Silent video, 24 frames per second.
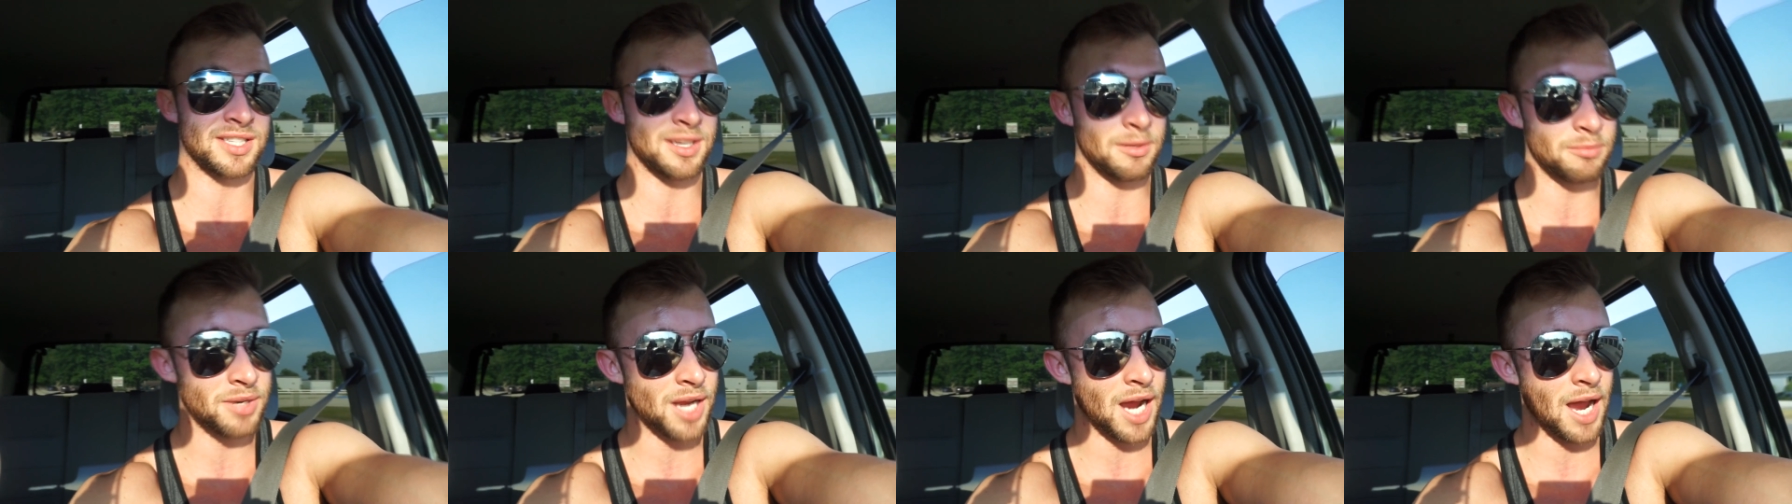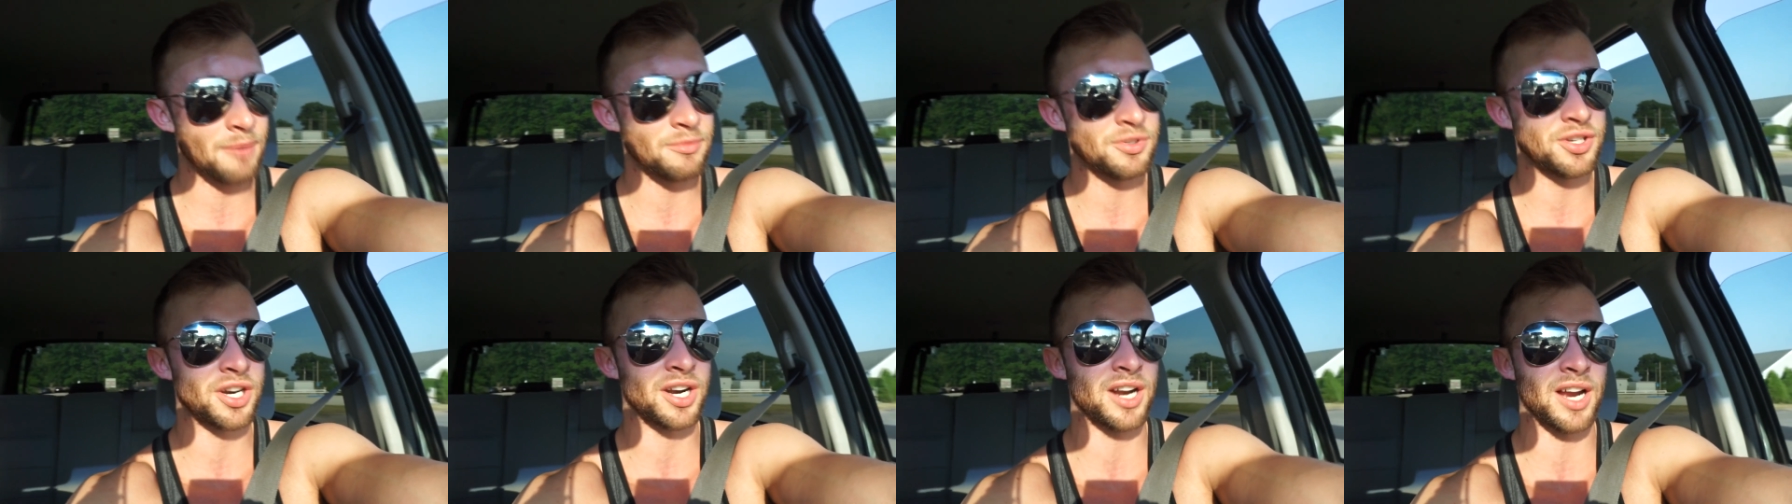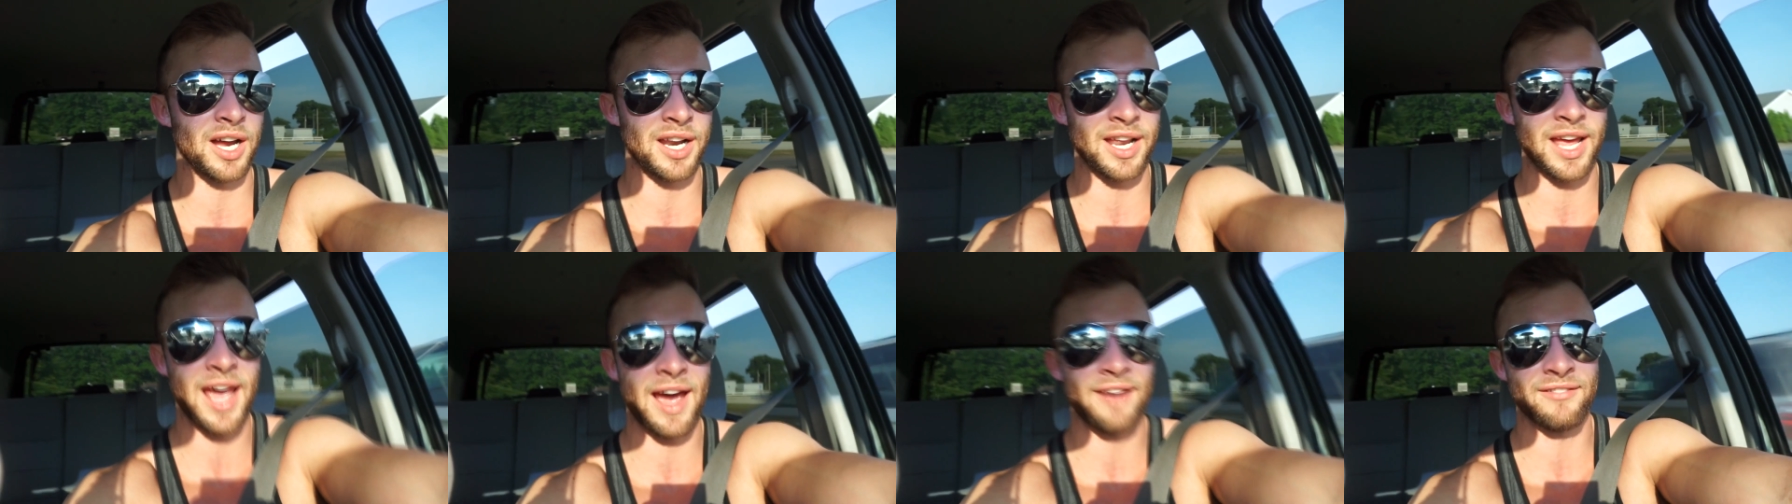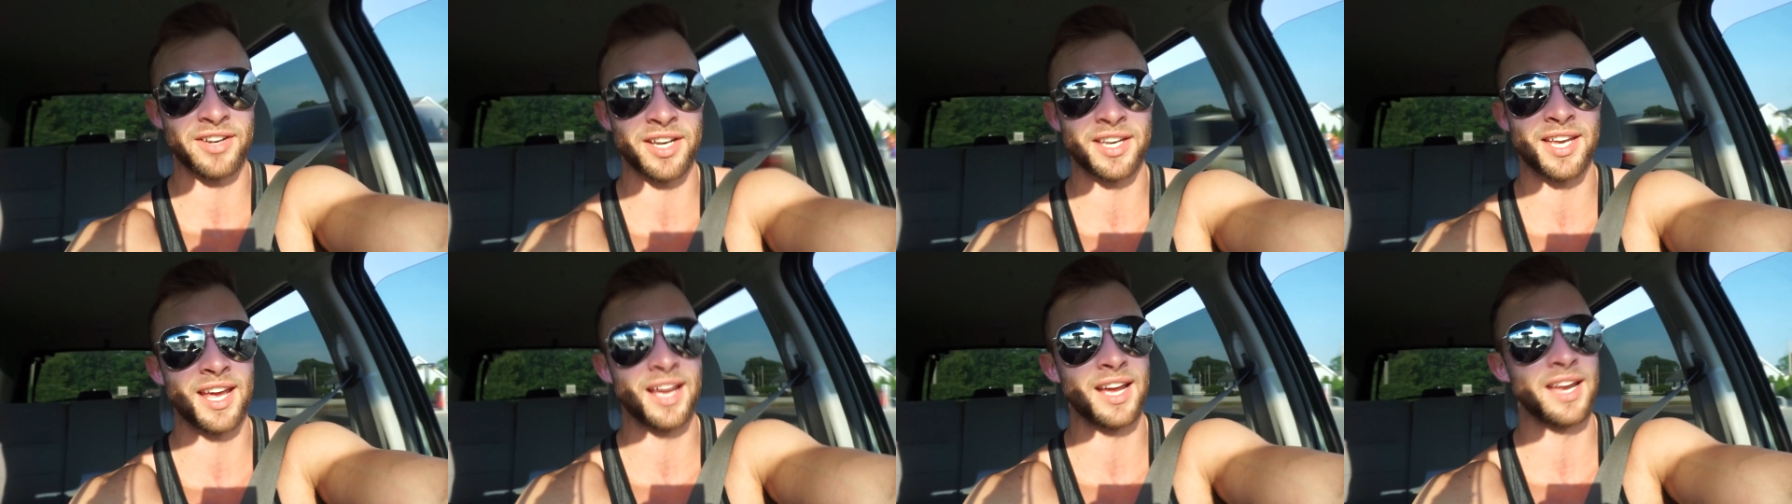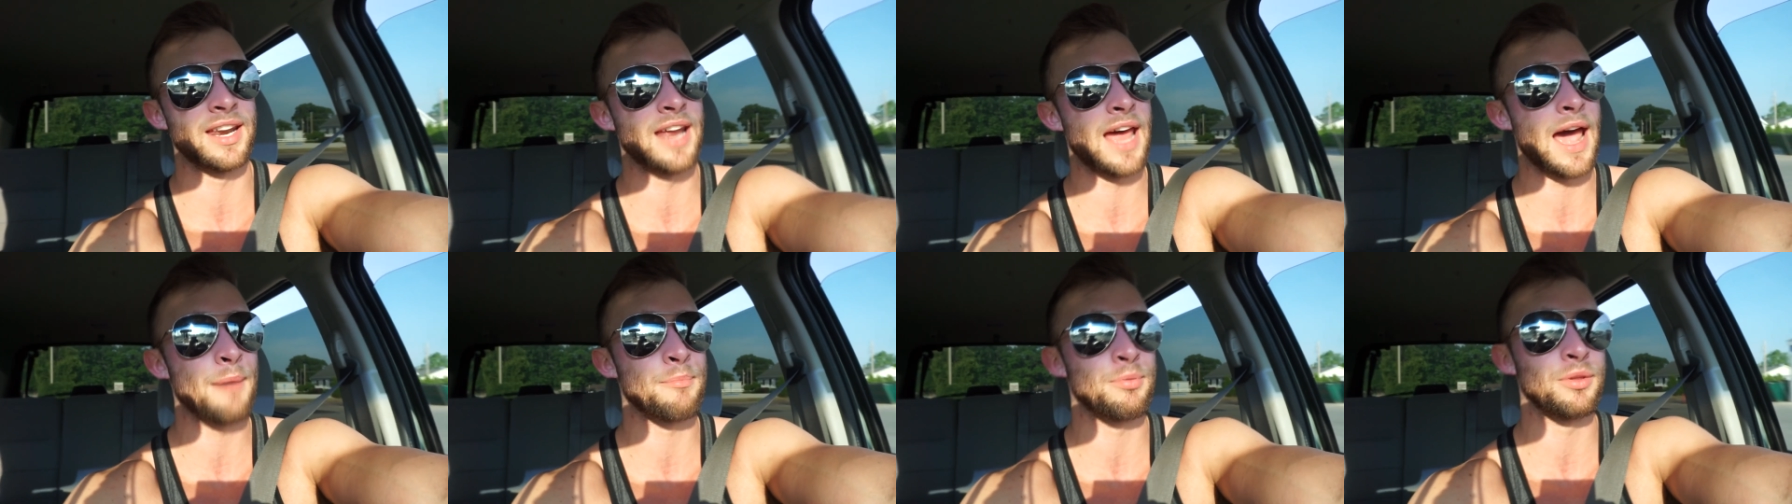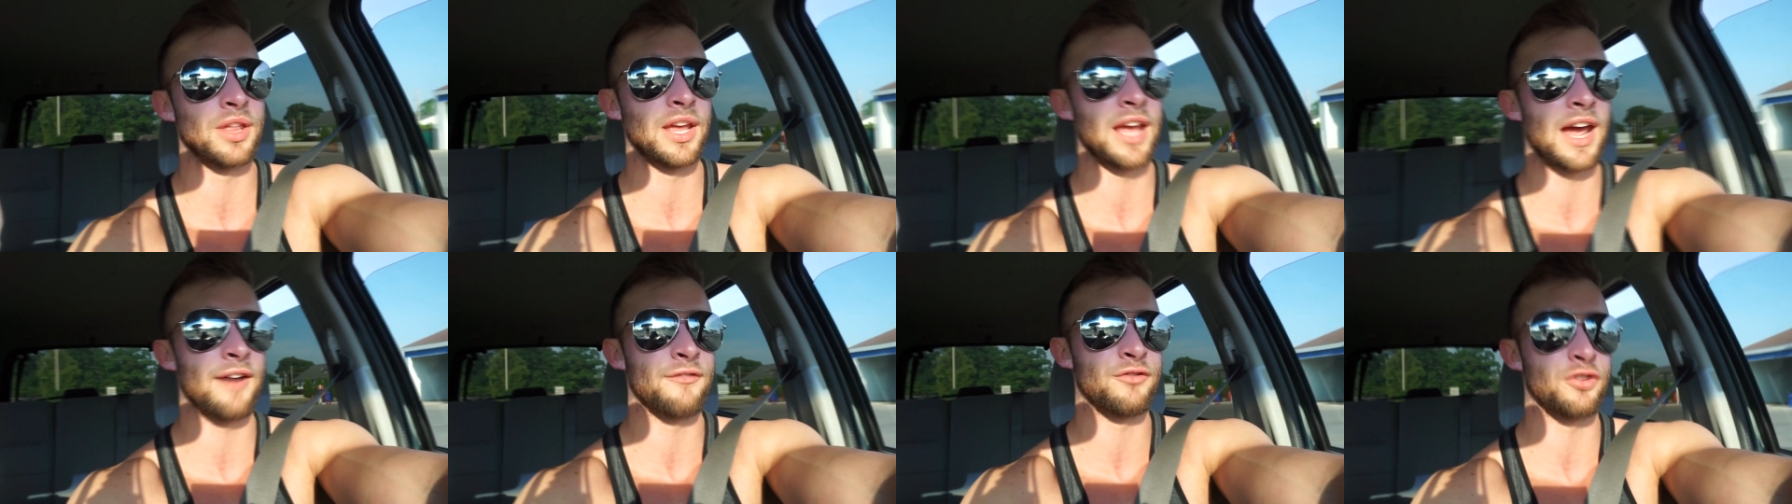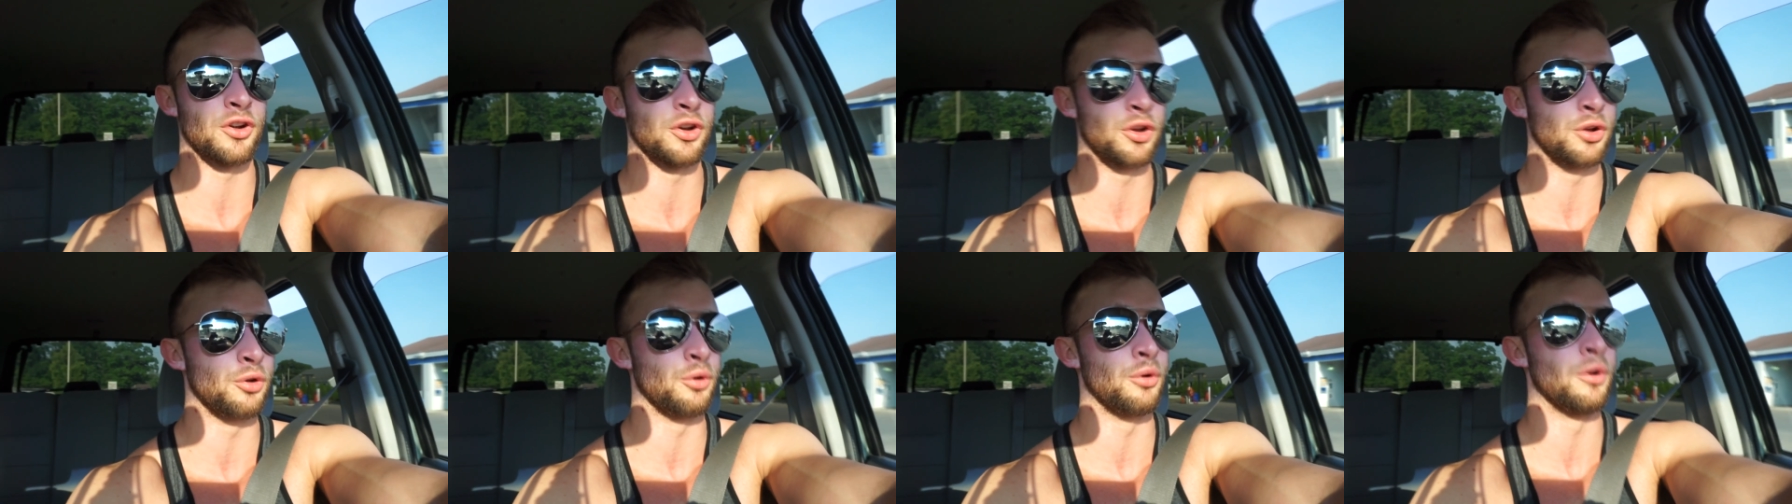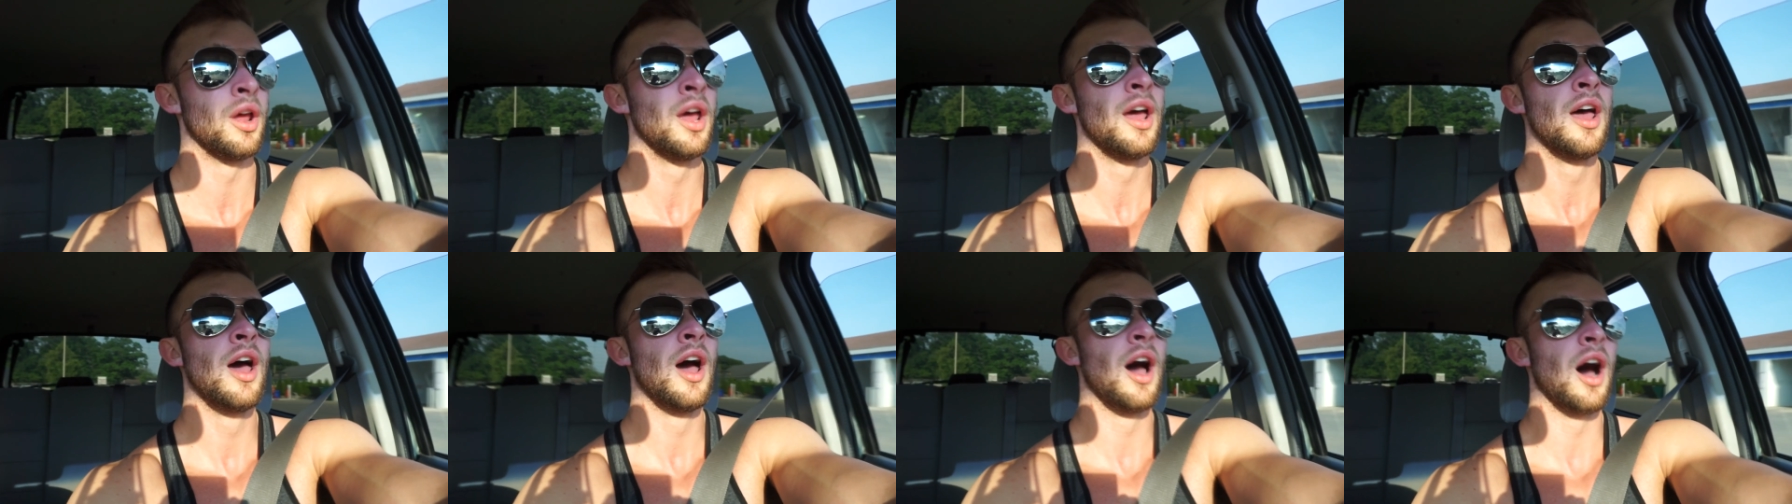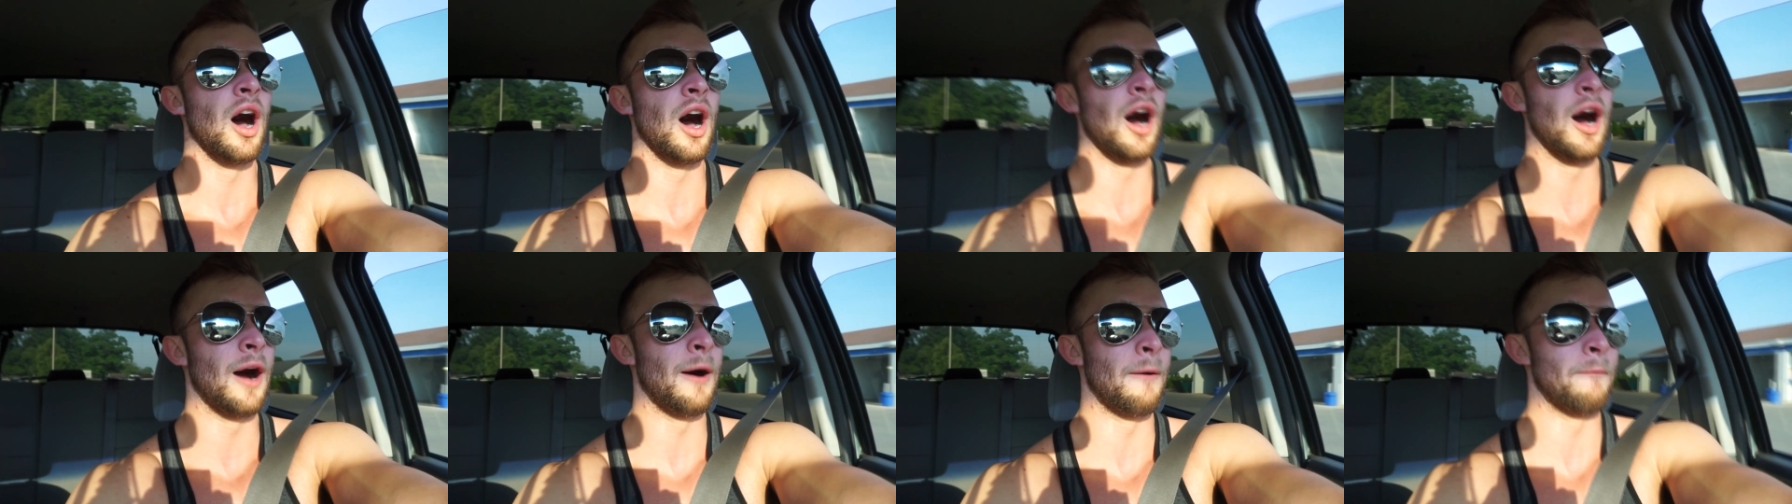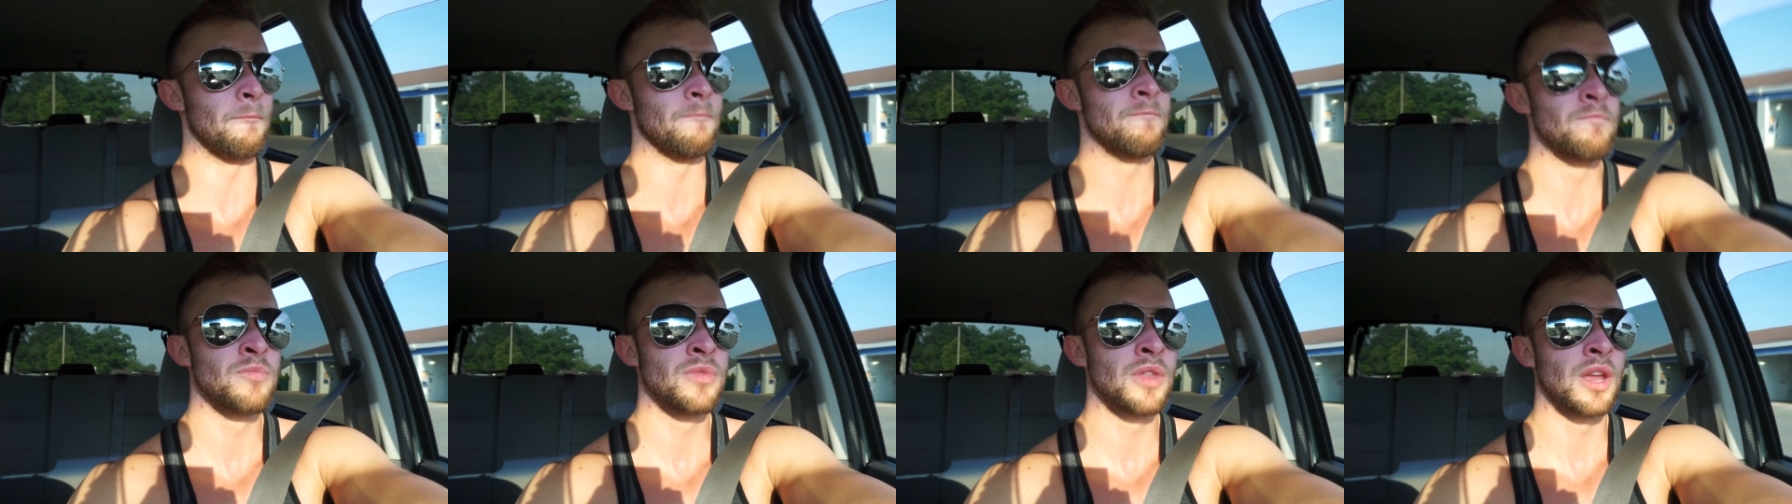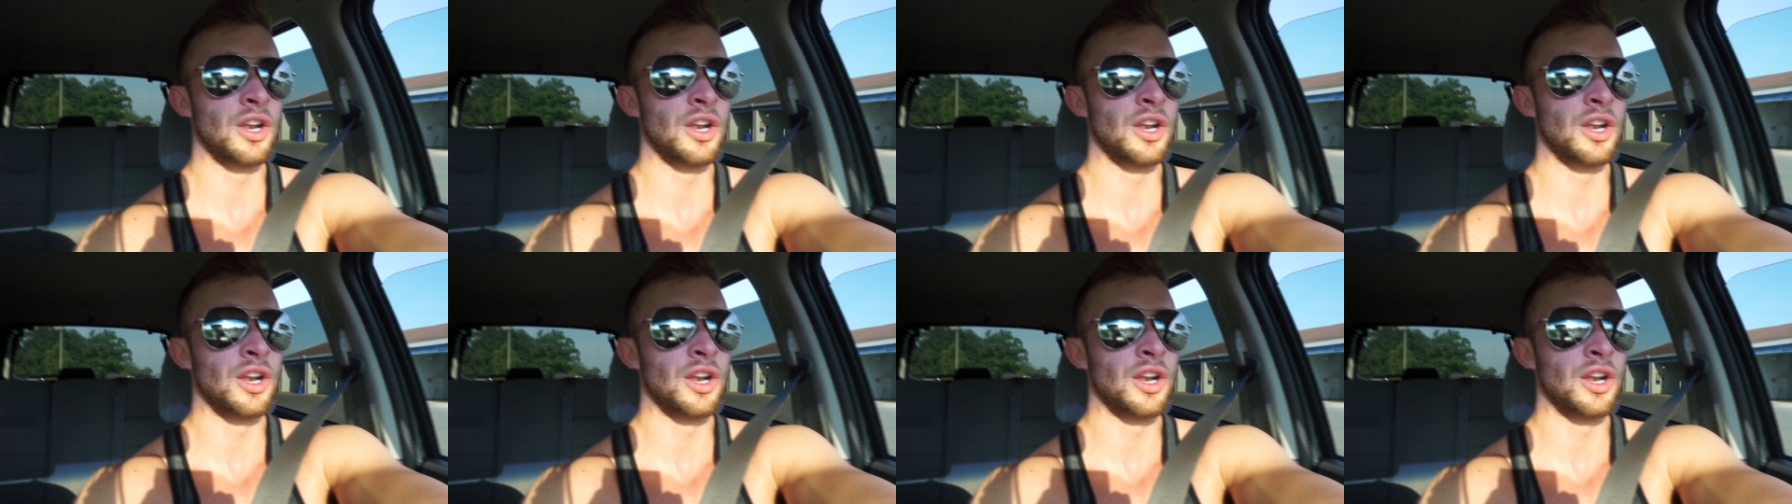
Sometimes you're gonna have to take a nap in the afternoon. Um,